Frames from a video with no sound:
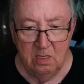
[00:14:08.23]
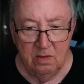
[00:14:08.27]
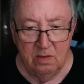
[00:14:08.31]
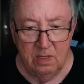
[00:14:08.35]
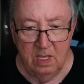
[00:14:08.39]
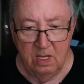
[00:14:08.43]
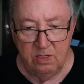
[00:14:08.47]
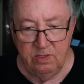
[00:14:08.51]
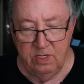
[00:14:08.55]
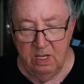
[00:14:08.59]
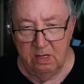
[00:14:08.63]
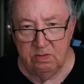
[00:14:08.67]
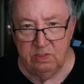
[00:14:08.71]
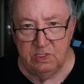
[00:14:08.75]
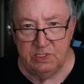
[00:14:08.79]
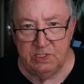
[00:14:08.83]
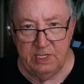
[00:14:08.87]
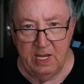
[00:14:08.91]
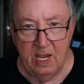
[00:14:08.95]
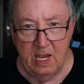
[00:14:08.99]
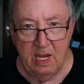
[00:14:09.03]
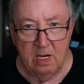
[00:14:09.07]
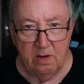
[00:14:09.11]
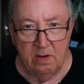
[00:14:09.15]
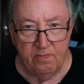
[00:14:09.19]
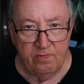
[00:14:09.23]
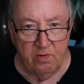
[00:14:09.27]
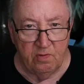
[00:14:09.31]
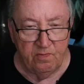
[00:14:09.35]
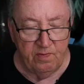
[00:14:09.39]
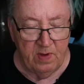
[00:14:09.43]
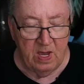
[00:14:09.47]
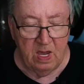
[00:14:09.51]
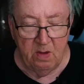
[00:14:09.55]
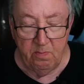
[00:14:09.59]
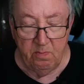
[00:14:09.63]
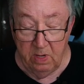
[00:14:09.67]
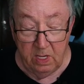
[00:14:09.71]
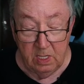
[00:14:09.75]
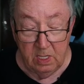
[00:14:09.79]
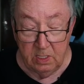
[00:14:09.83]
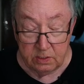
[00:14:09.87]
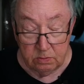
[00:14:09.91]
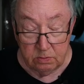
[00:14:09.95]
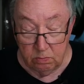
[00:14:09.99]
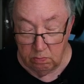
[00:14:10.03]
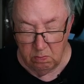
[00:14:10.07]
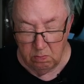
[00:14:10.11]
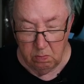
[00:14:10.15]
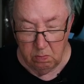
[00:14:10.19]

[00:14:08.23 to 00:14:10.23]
that you have to stand there for five minutes